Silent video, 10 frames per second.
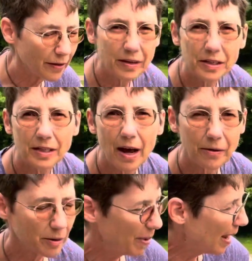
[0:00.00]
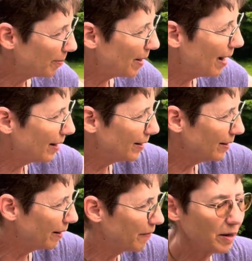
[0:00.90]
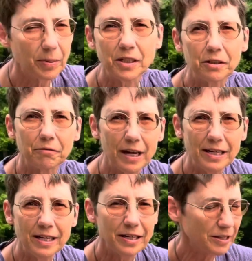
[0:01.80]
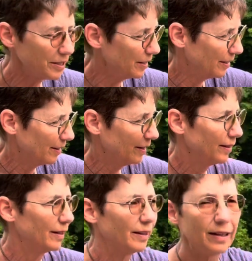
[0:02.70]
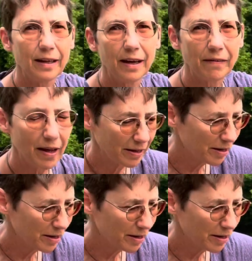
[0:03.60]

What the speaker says: this outer back pocket. I've got a bunch of rain gear. Got an